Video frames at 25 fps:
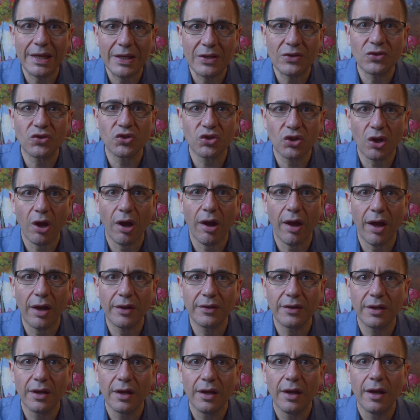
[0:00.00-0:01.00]

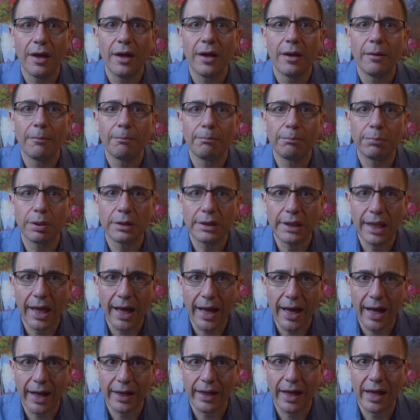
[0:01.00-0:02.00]
inside
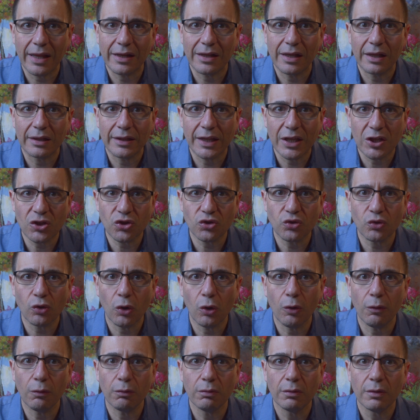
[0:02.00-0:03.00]
plaque and
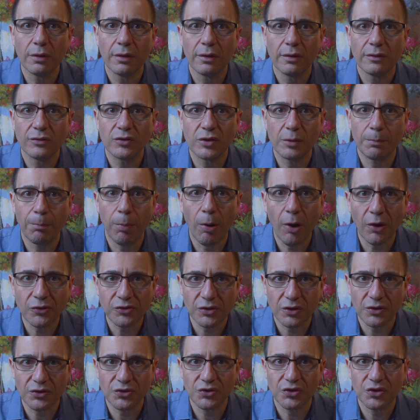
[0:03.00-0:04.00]
cholesterol
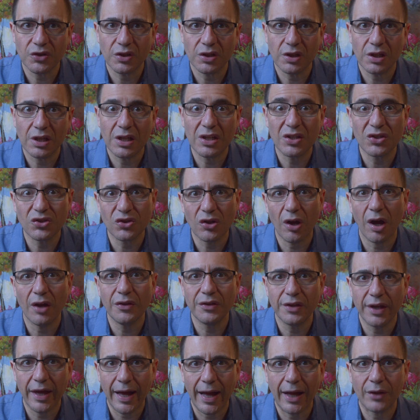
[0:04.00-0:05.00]
deposits inside
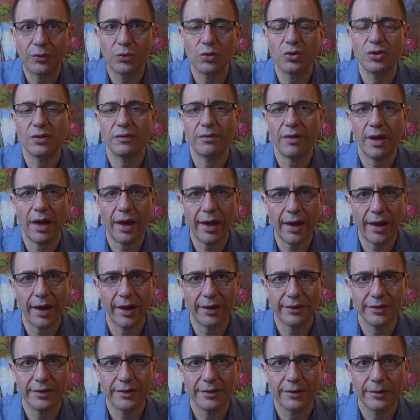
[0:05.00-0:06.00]
the arteries of the
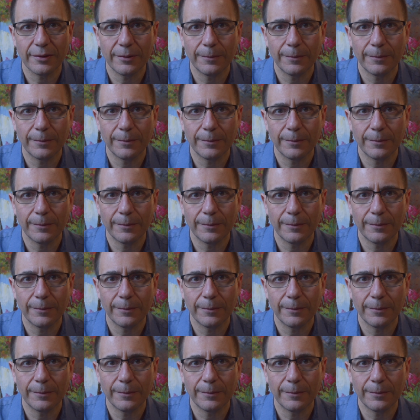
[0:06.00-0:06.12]
heart.